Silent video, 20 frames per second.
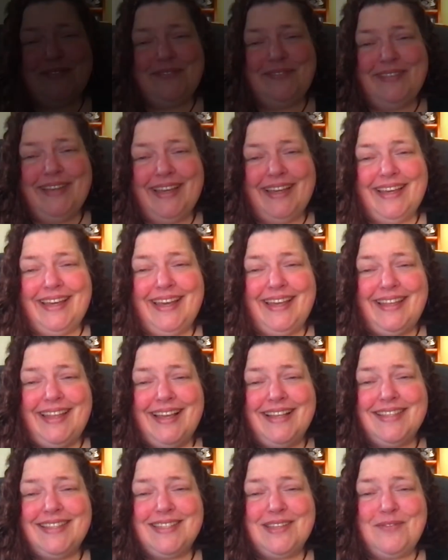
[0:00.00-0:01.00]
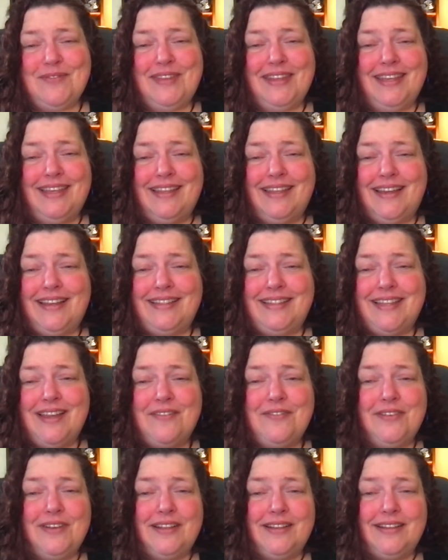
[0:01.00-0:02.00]
And that's something that I
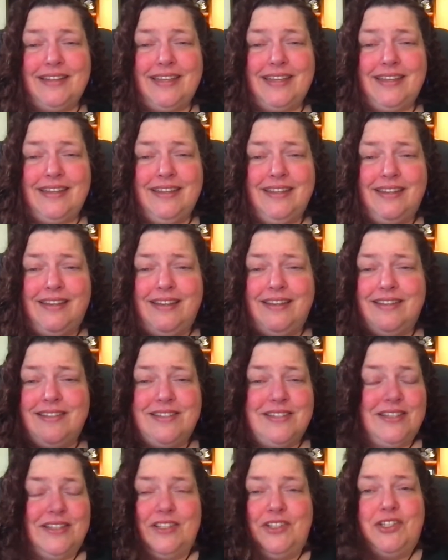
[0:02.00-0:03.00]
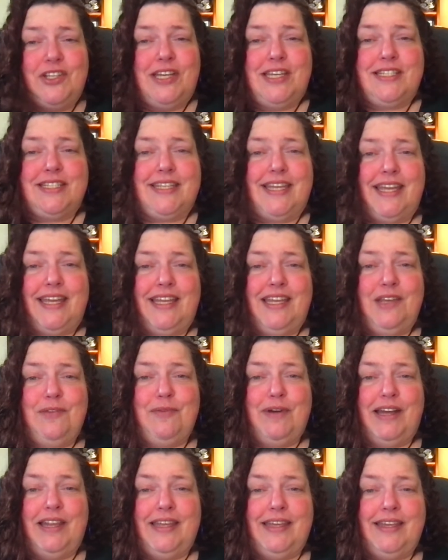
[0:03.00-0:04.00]
definitely suggest to
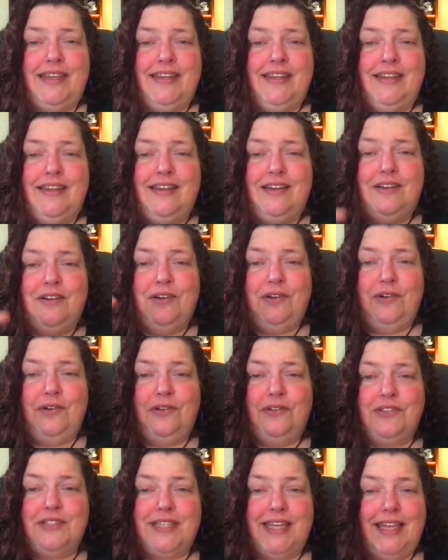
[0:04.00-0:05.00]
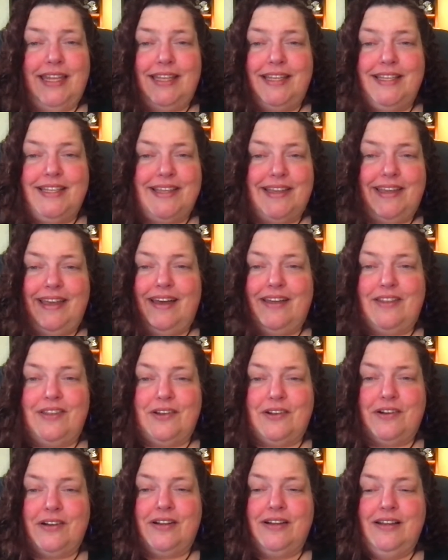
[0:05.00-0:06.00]
anybody who's getting
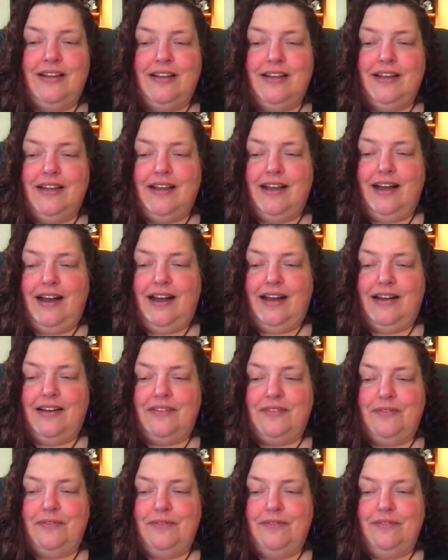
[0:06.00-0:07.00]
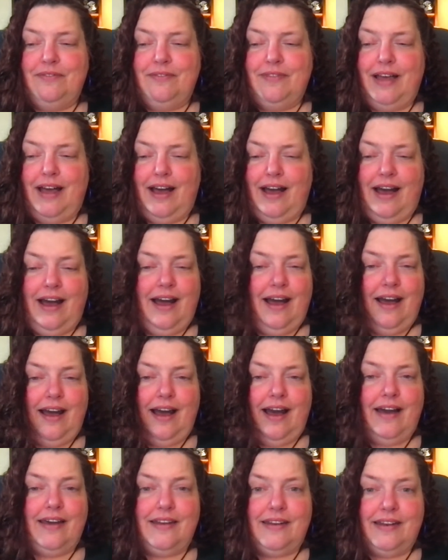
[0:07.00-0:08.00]
together on
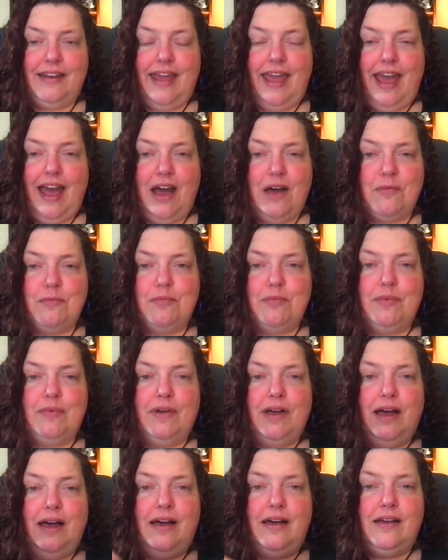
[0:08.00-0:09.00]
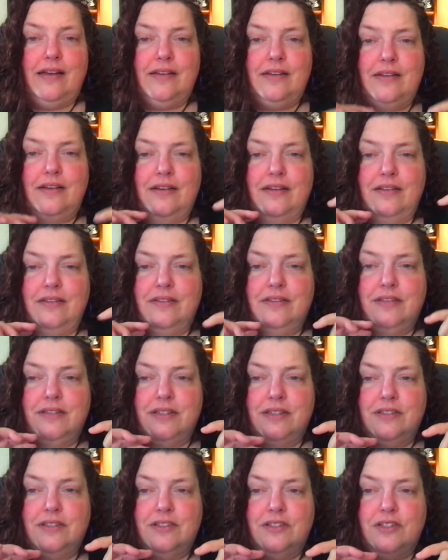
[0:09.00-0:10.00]
an app
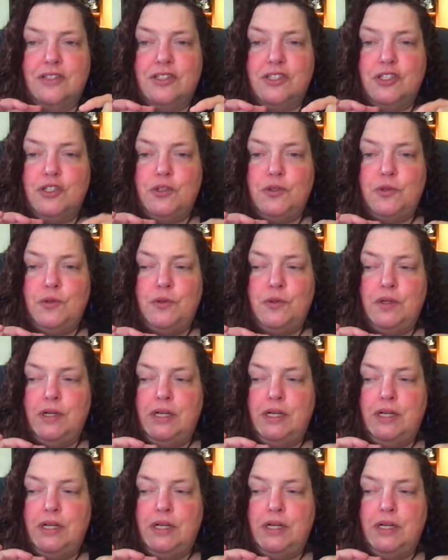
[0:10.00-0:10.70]
to do